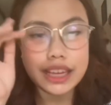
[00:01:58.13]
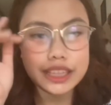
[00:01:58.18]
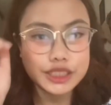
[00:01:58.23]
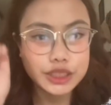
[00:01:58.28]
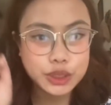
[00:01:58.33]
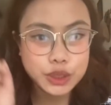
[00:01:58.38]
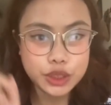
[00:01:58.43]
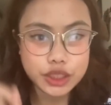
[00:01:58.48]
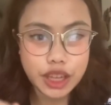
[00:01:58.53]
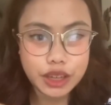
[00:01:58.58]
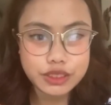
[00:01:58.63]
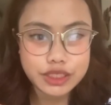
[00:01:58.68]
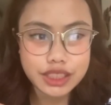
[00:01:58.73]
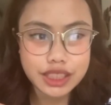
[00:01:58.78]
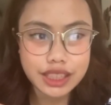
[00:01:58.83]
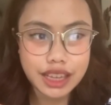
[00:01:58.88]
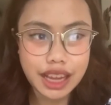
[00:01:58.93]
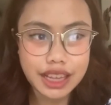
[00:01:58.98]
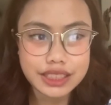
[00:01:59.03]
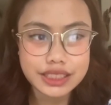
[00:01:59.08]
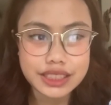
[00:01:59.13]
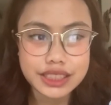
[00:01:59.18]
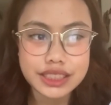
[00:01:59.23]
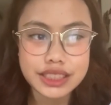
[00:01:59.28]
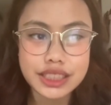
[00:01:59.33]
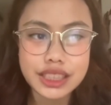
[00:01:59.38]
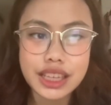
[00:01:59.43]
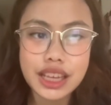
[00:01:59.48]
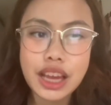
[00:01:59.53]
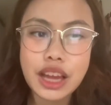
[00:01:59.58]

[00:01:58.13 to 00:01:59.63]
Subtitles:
in 2019